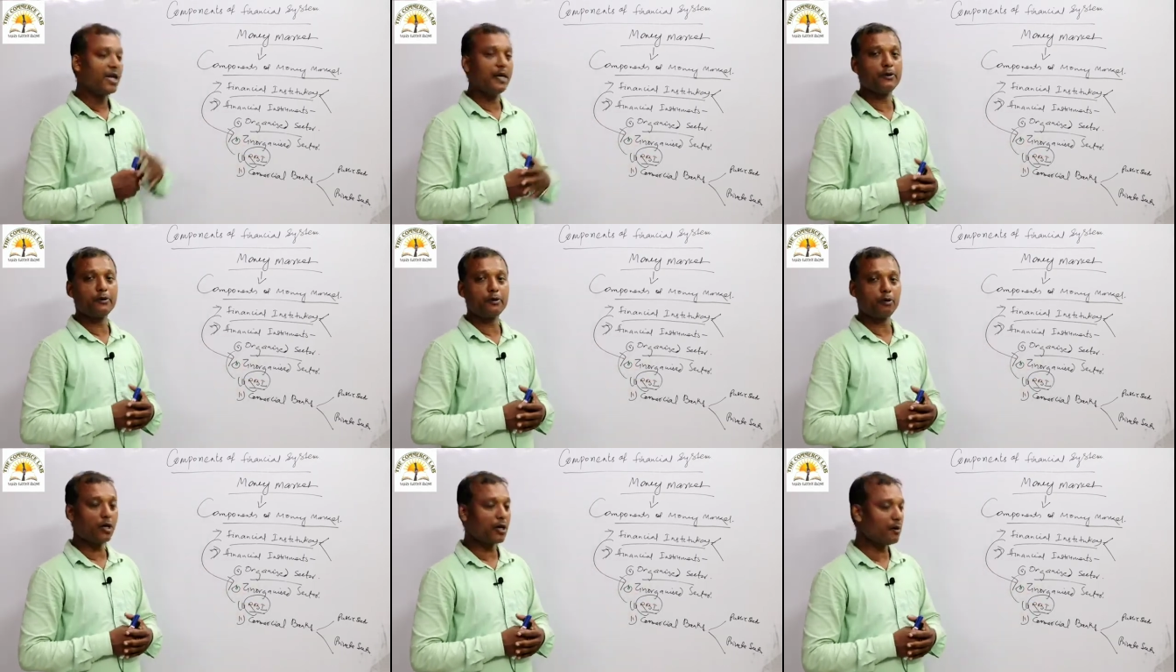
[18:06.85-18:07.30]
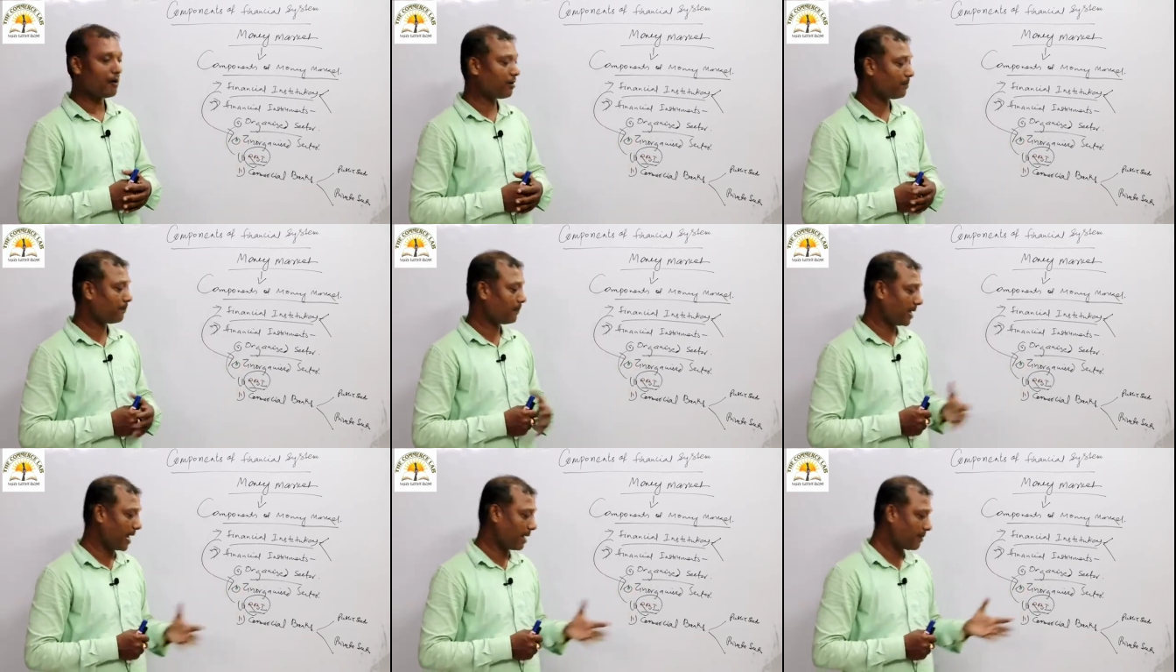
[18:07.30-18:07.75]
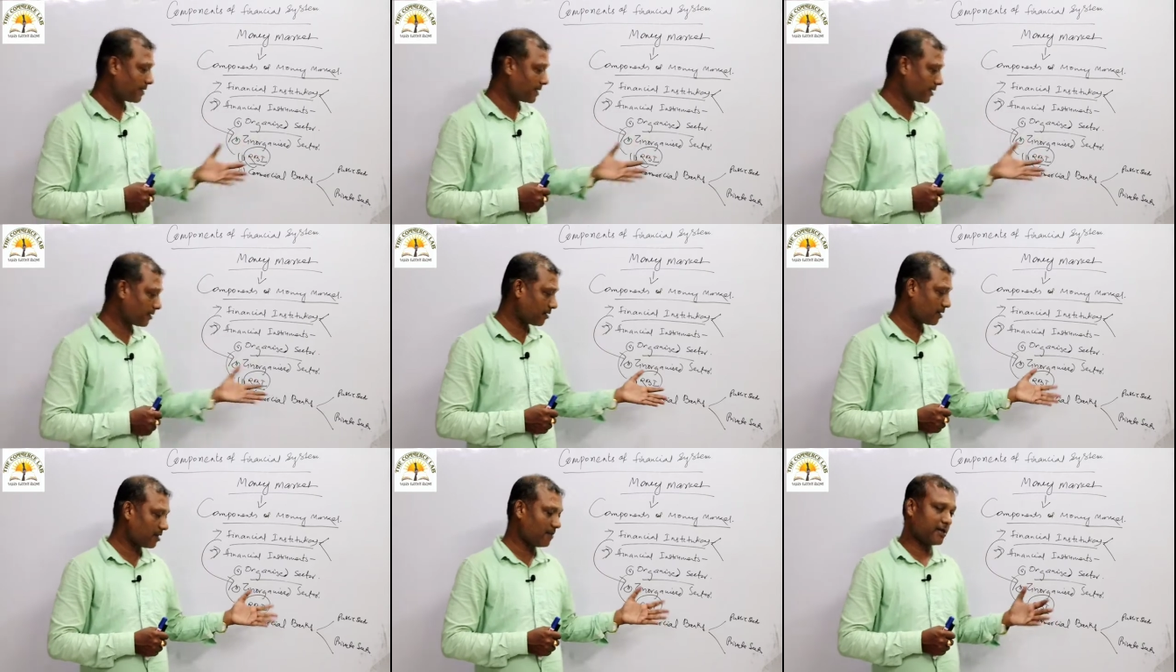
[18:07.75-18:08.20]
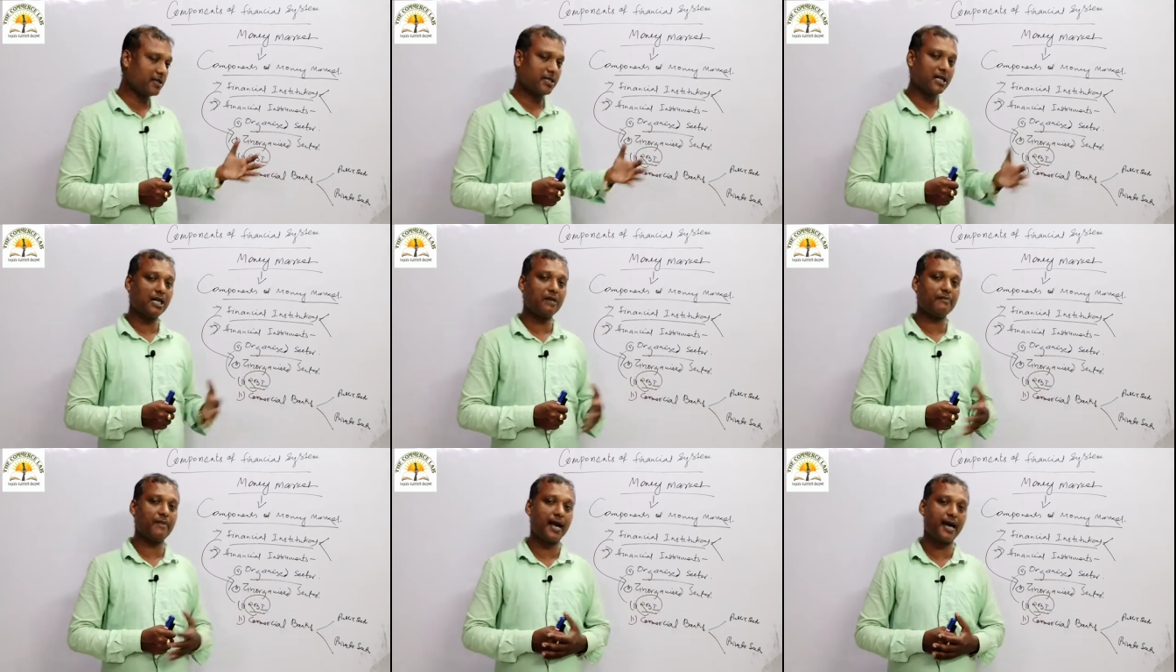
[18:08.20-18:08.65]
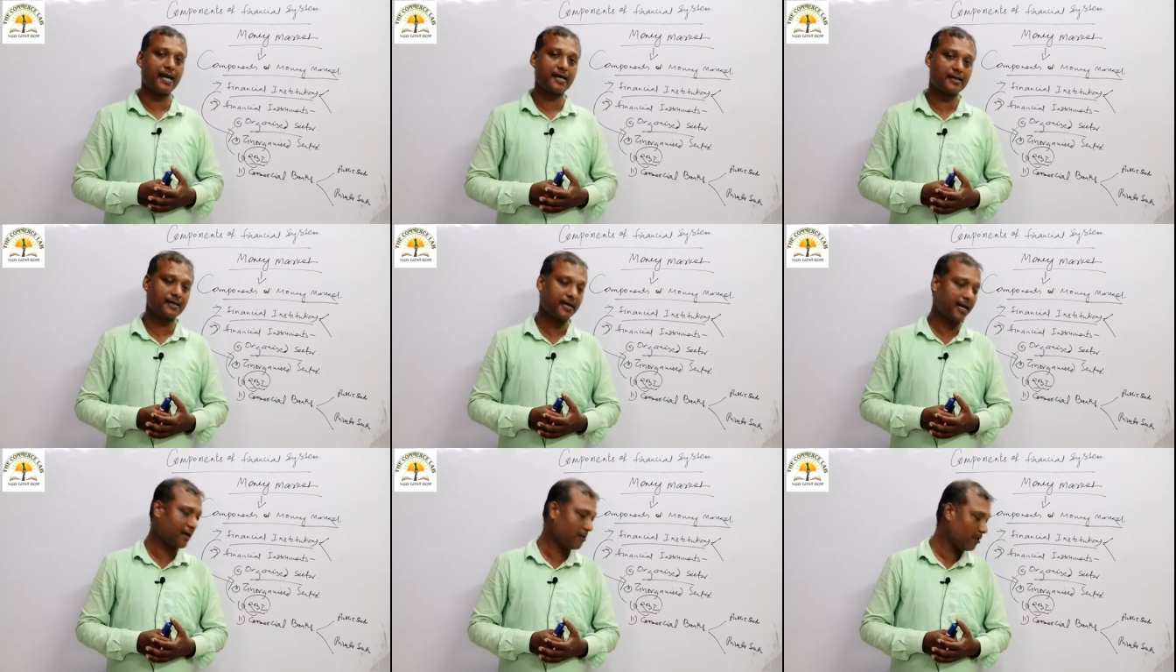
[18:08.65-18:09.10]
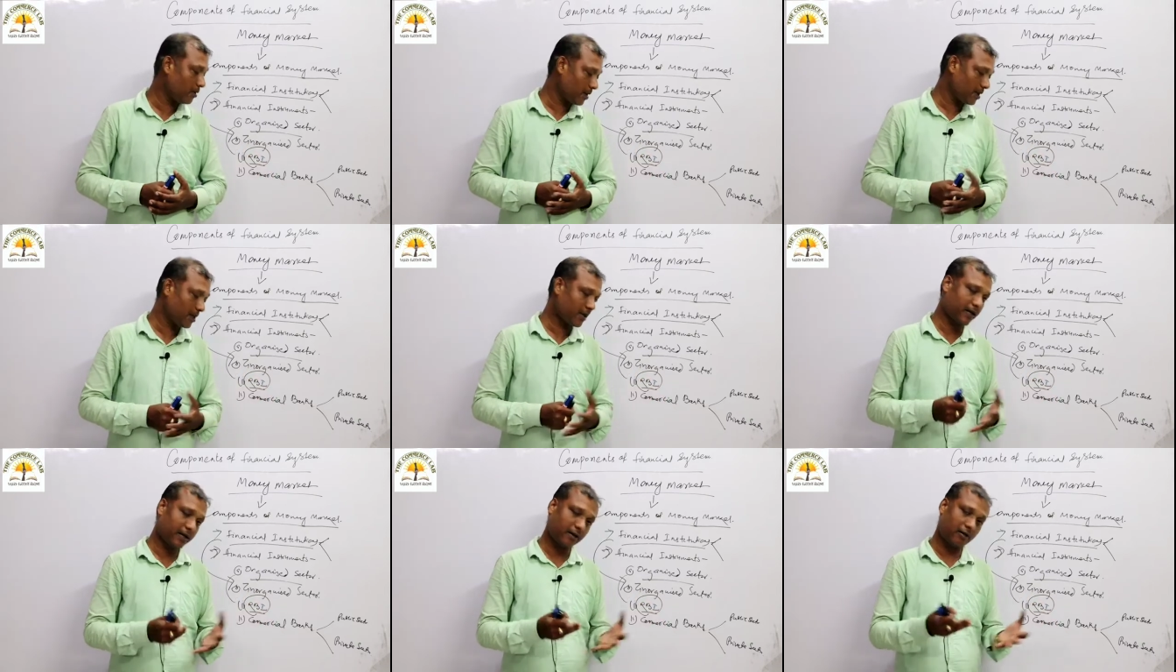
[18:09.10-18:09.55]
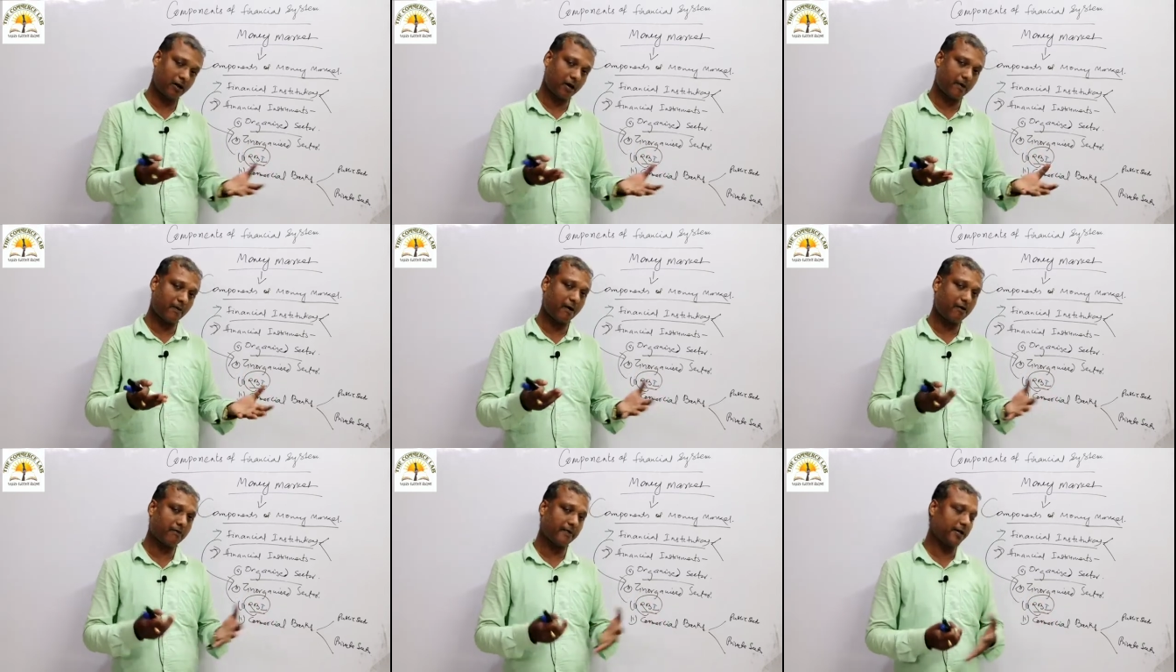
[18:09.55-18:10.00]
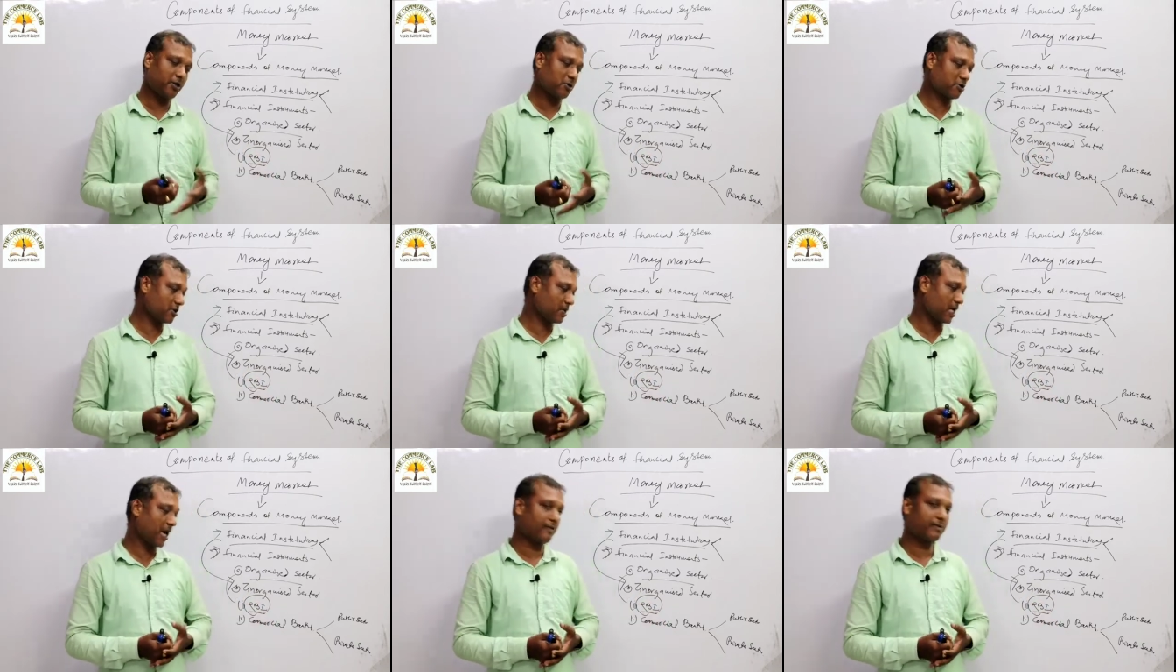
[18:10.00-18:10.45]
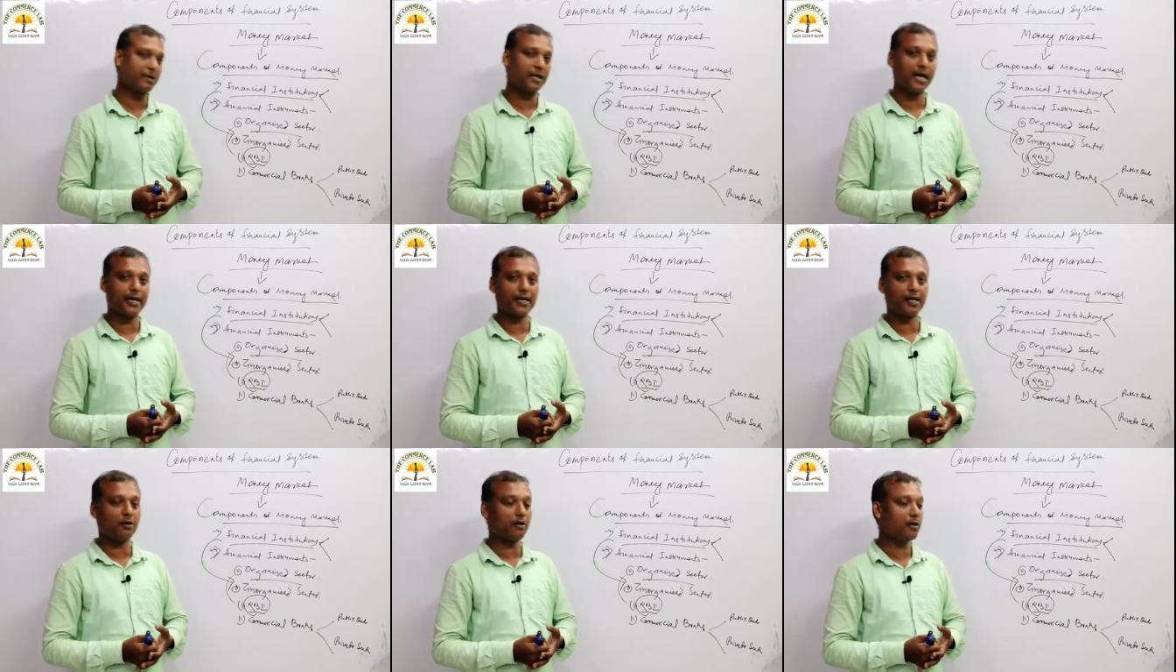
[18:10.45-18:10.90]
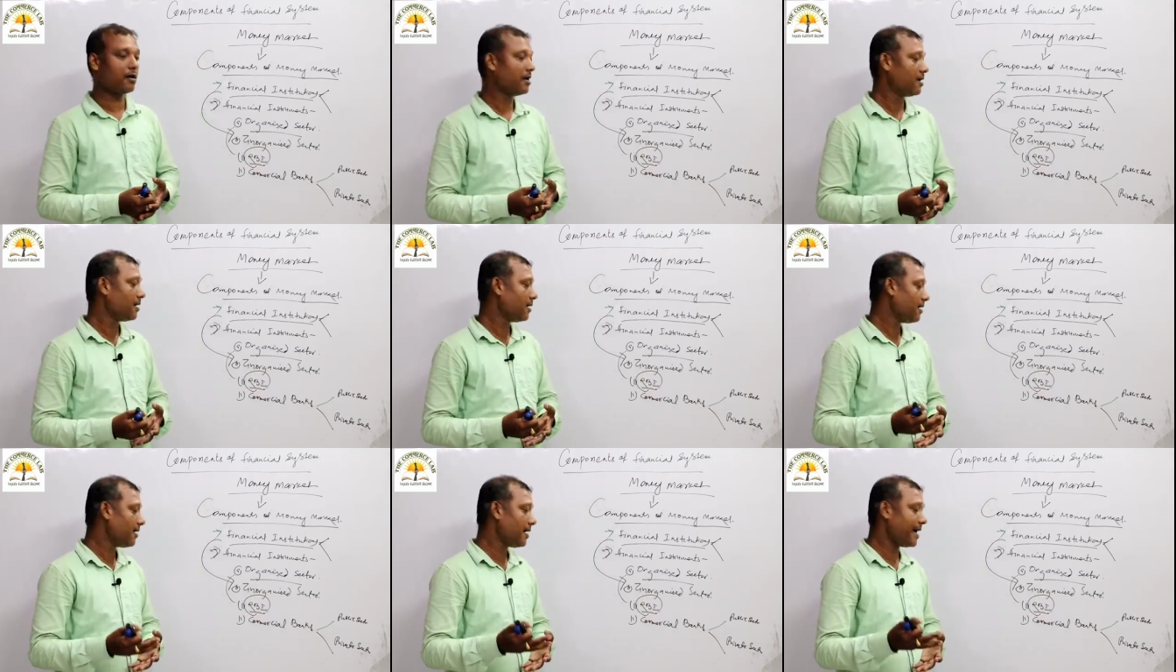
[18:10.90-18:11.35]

If you talk about private sector commercial banks, then we will talk about various names like your